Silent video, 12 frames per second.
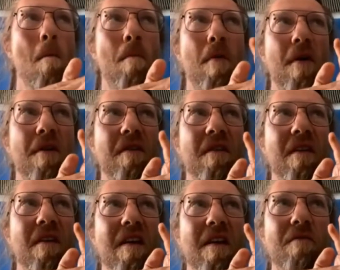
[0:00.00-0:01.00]
But
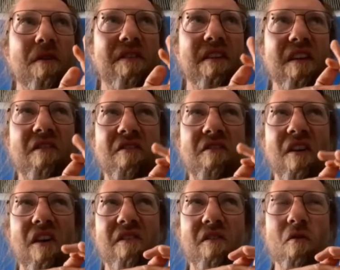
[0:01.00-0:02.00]
if you see it's
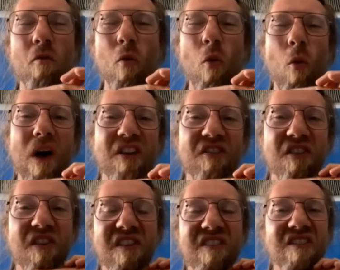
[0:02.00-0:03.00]
just
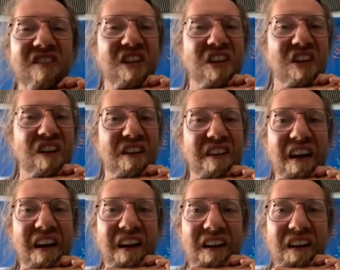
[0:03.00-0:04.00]
questions here and
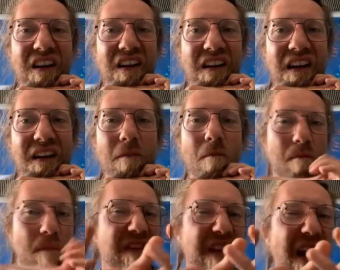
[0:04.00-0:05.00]
there, and
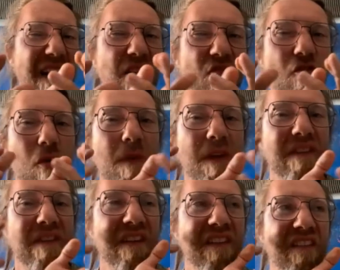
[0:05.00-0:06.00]
misguided, sure, but
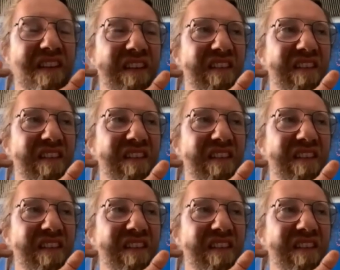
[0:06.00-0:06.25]
there's